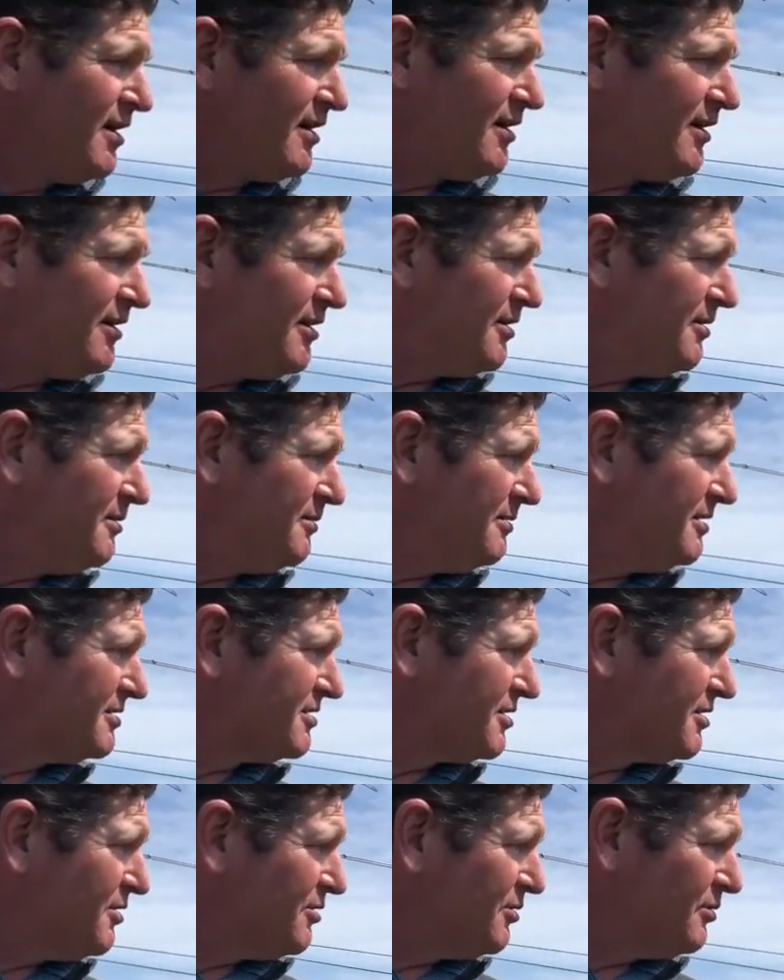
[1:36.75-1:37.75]
And
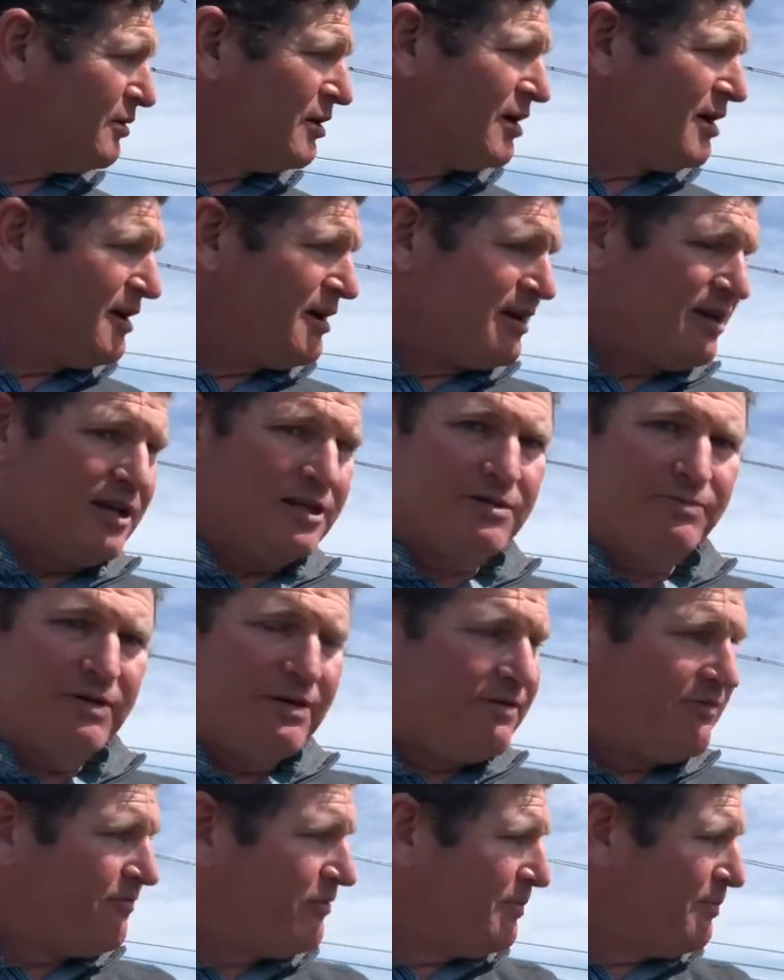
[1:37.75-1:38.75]
so if
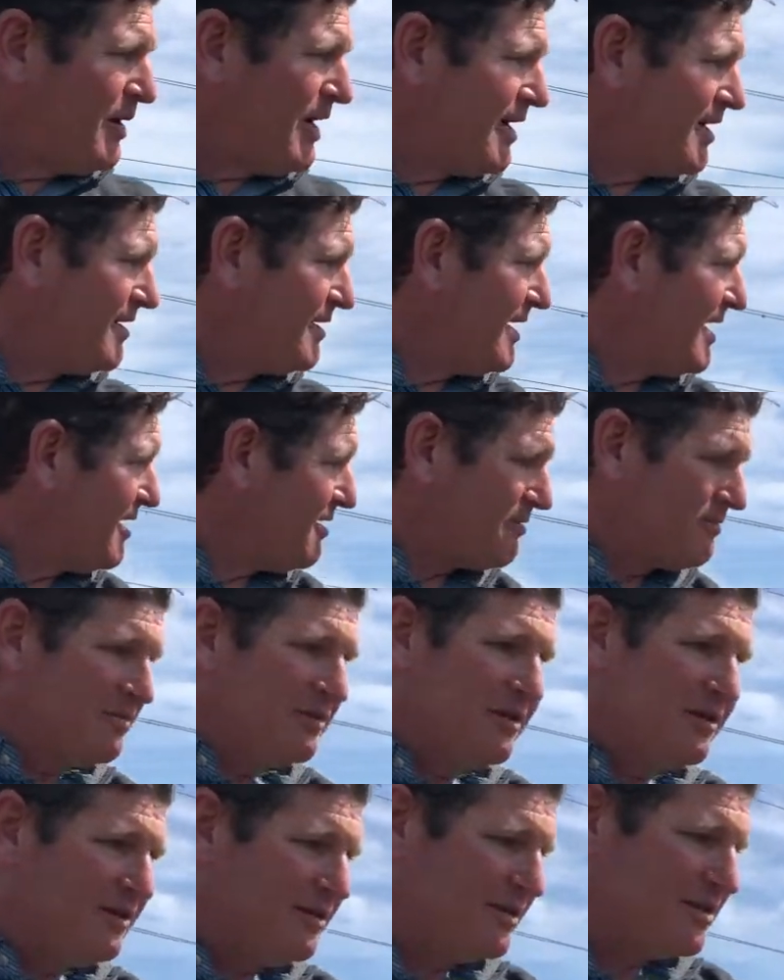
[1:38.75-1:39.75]
we pan
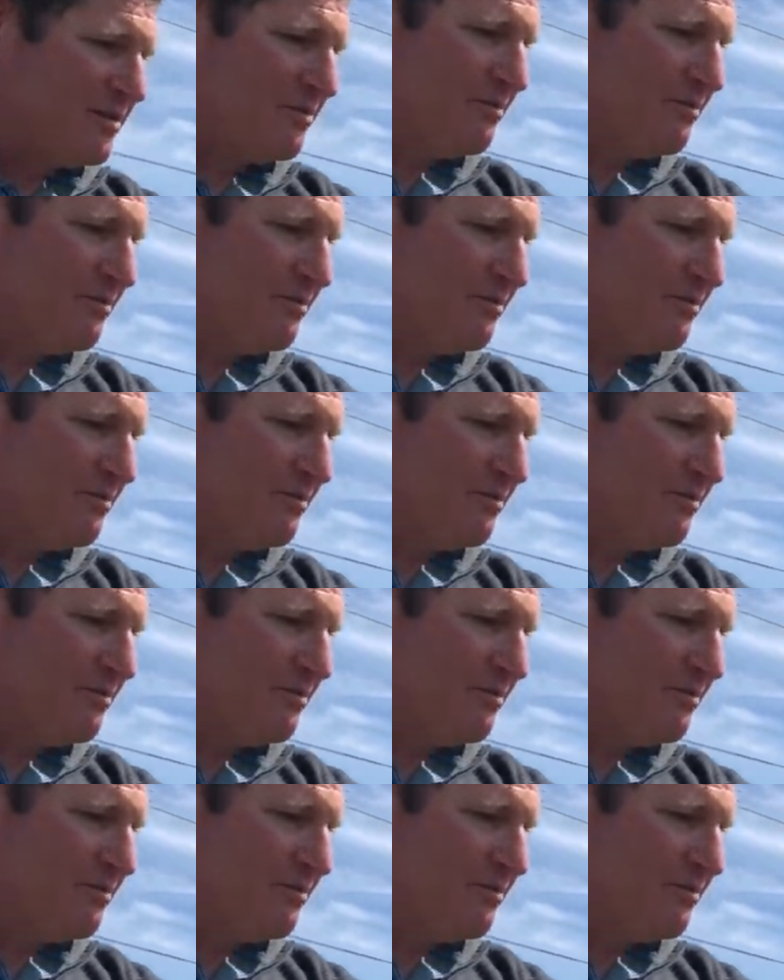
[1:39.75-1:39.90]
down this